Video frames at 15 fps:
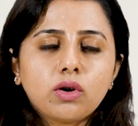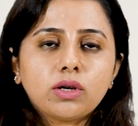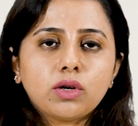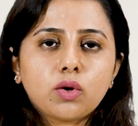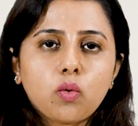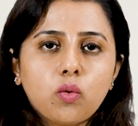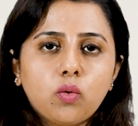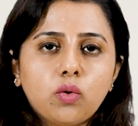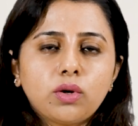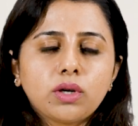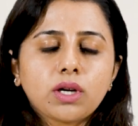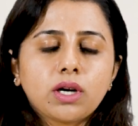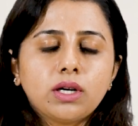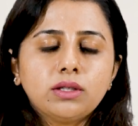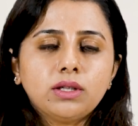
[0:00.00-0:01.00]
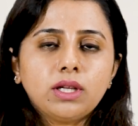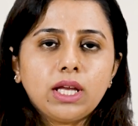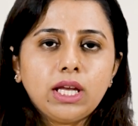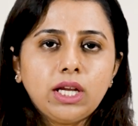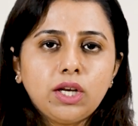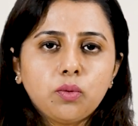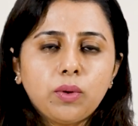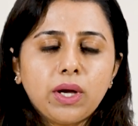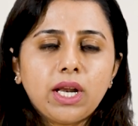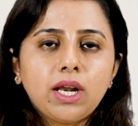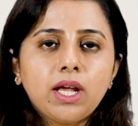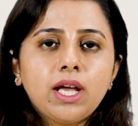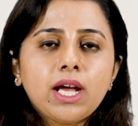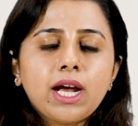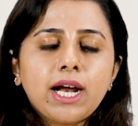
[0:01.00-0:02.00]
on her own, eat
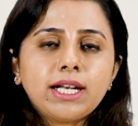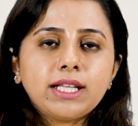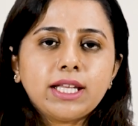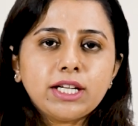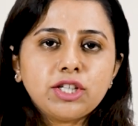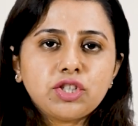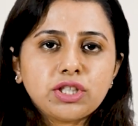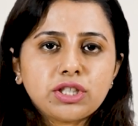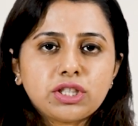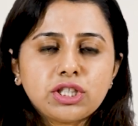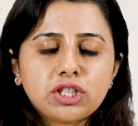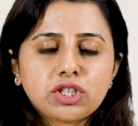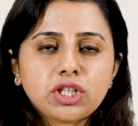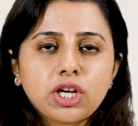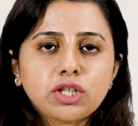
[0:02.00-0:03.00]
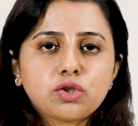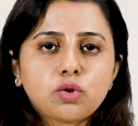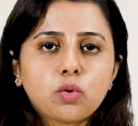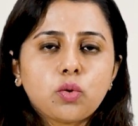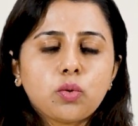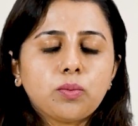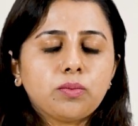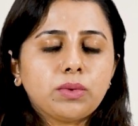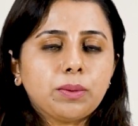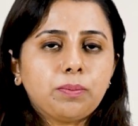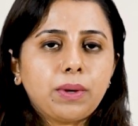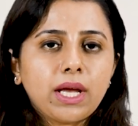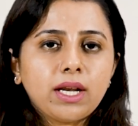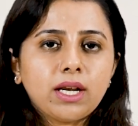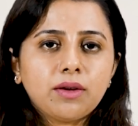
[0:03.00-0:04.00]
well, and then she's discharged home. The
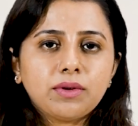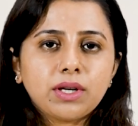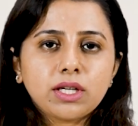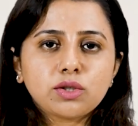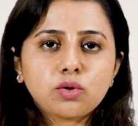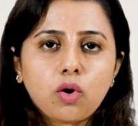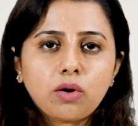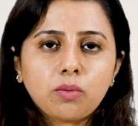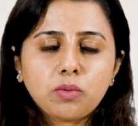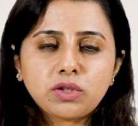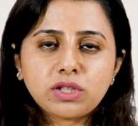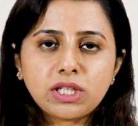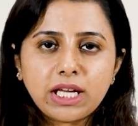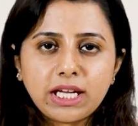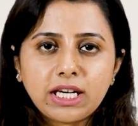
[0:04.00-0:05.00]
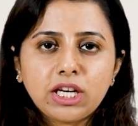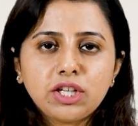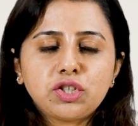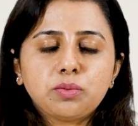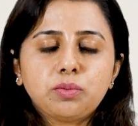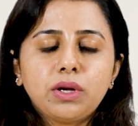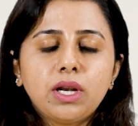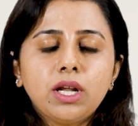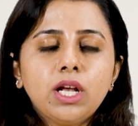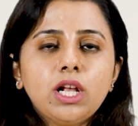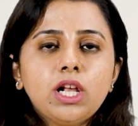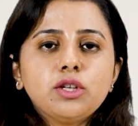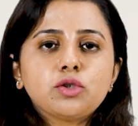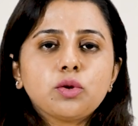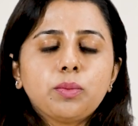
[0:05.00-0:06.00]
pain level is almost negligible.
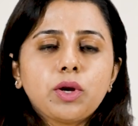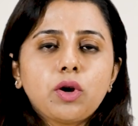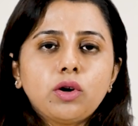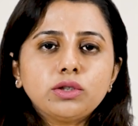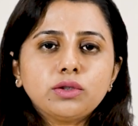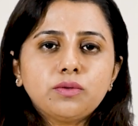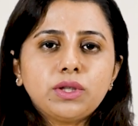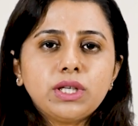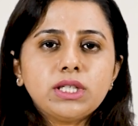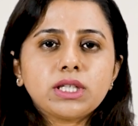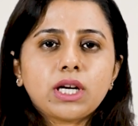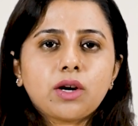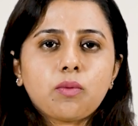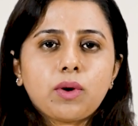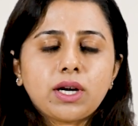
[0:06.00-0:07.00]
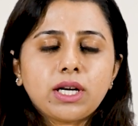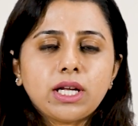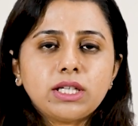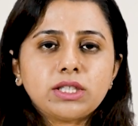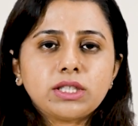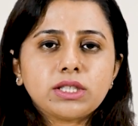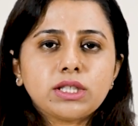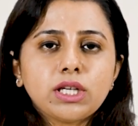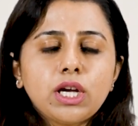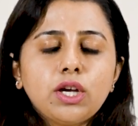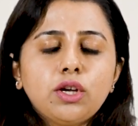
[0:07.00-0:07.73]
So because of these advantages,